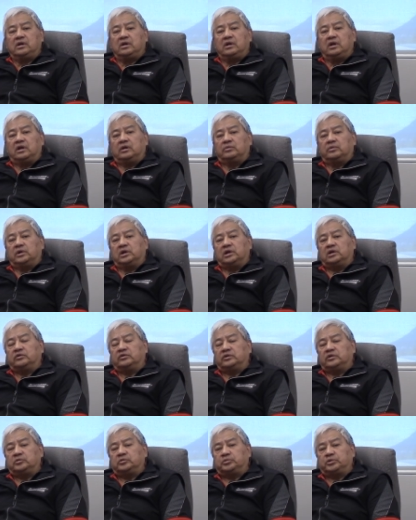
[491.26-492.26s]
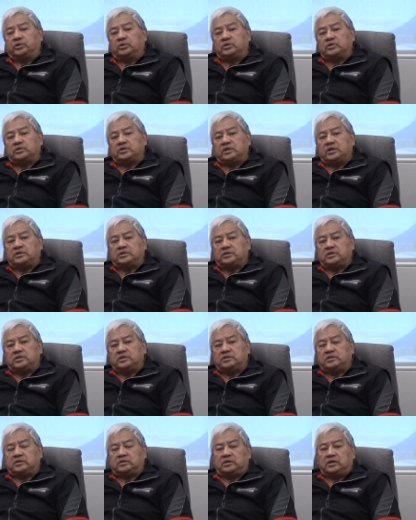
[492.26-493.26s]
and whatever the process
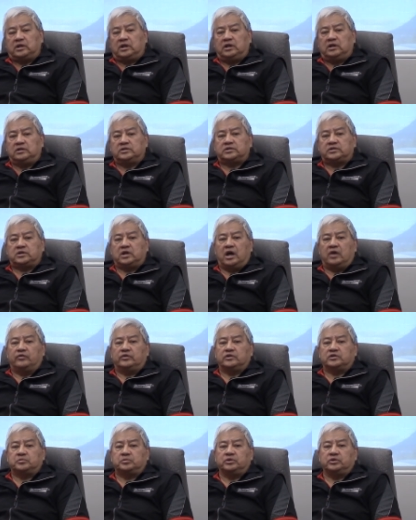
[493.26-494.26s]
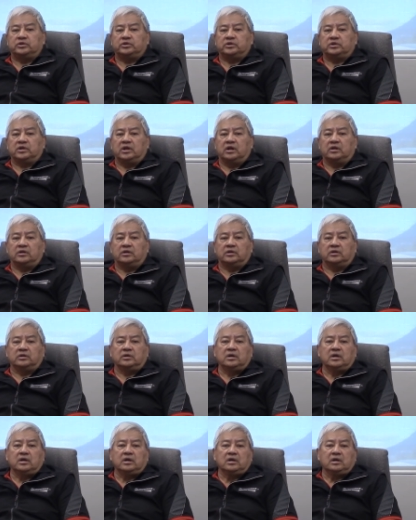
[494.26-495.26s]
is that the health staff has put together,
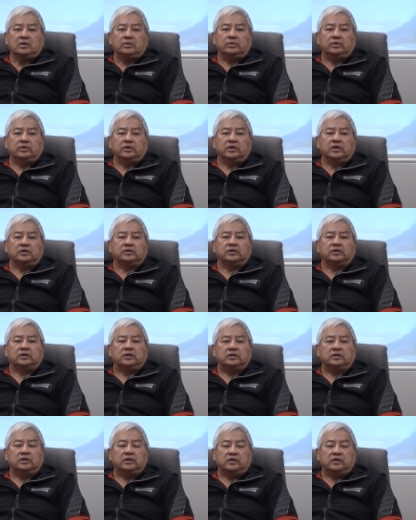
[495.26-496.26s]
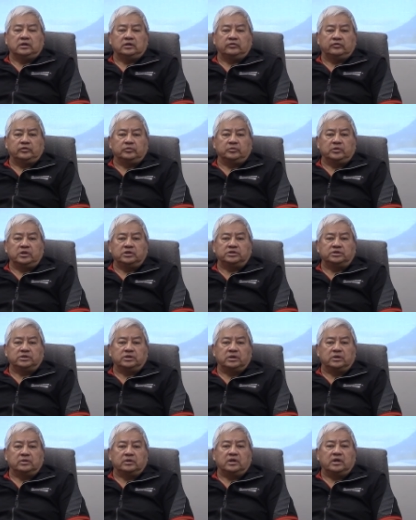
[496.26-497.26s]
we'll get that information
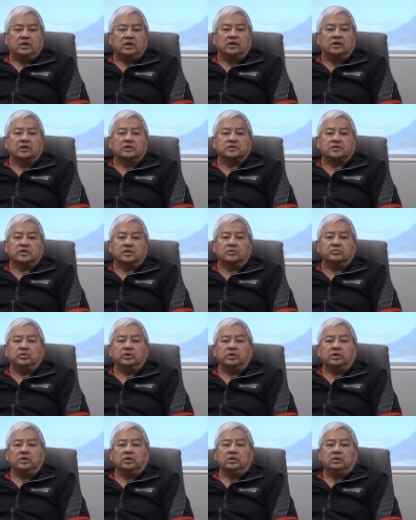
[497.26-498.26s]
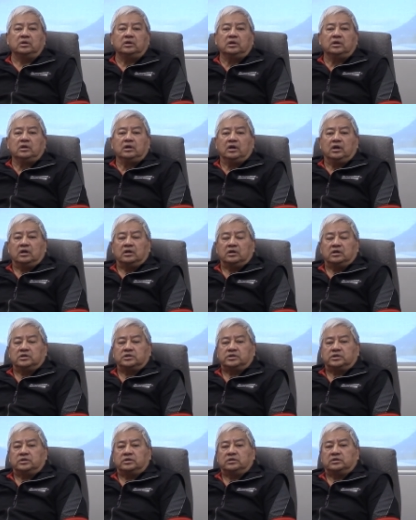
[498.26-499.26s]
out ASAP and
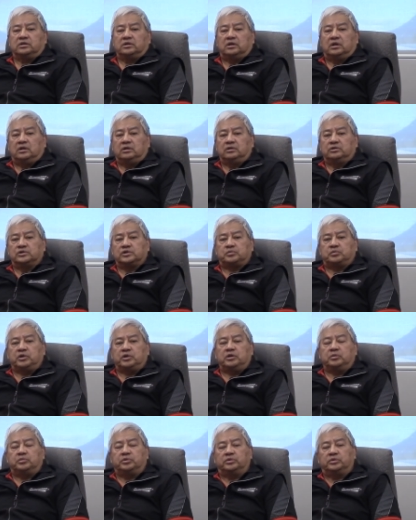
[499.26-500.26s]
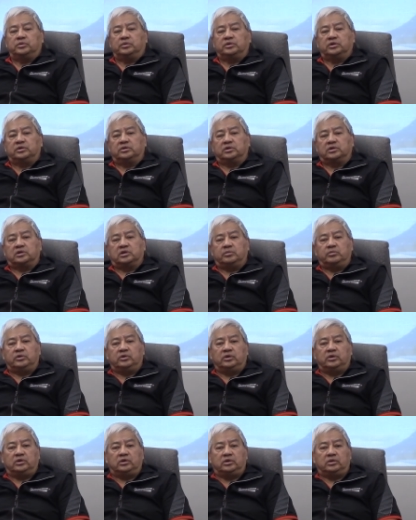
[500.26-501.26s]
ensure that all those people within the
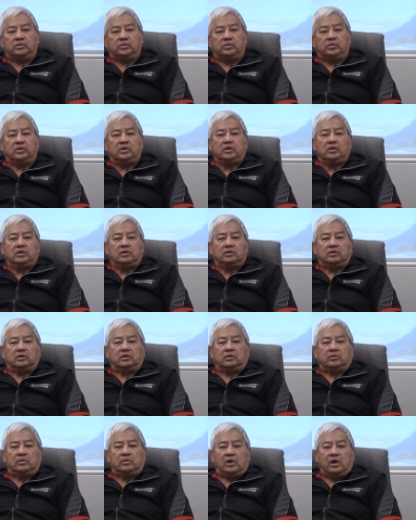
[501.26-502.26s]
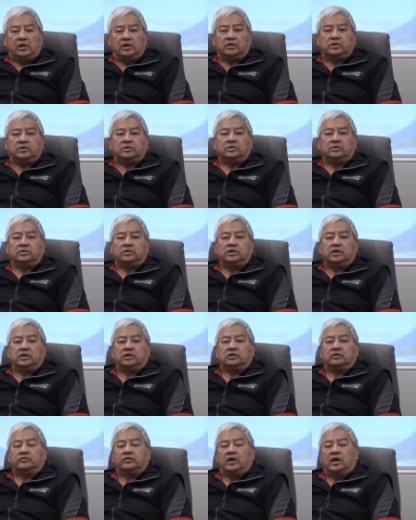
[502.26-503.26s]
community that are wanting to take
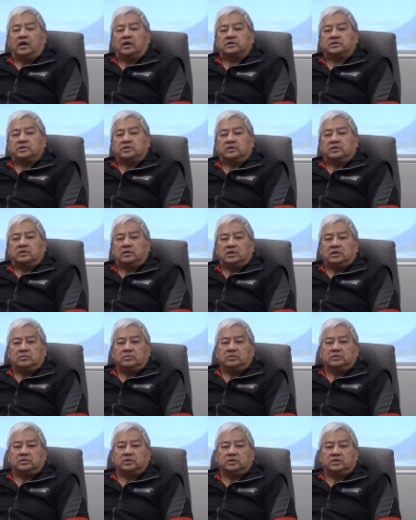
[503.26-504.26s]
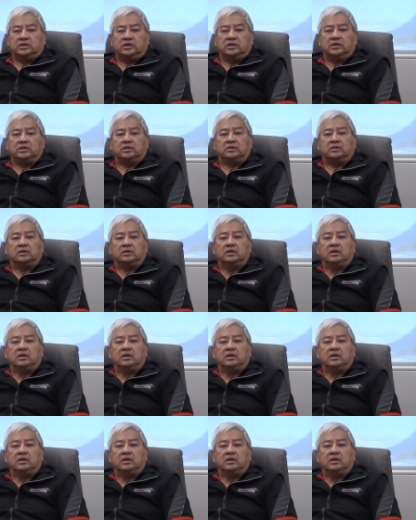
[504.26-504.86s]
the vaccine are able to take it.